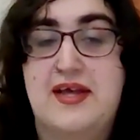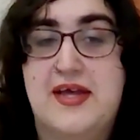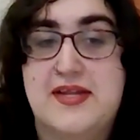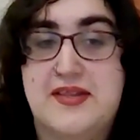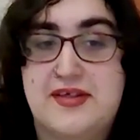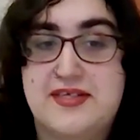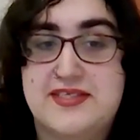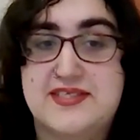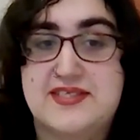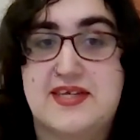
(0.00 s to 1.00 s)
and
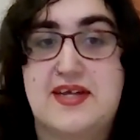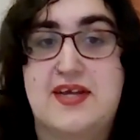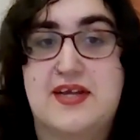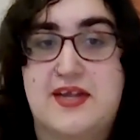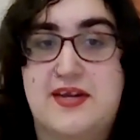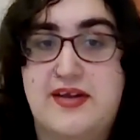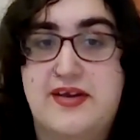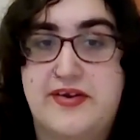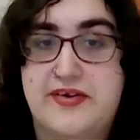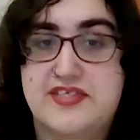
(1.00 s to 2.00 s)
thus cannot
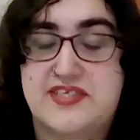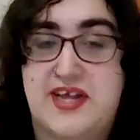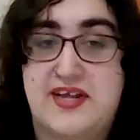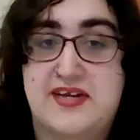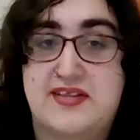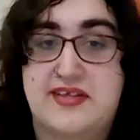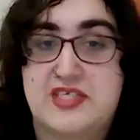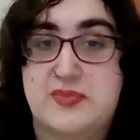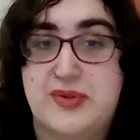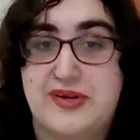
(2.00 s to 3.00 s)
understand the
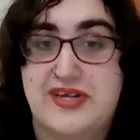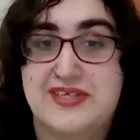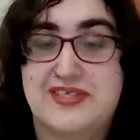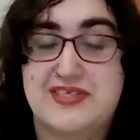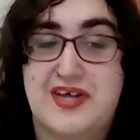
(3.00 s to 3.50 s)
experience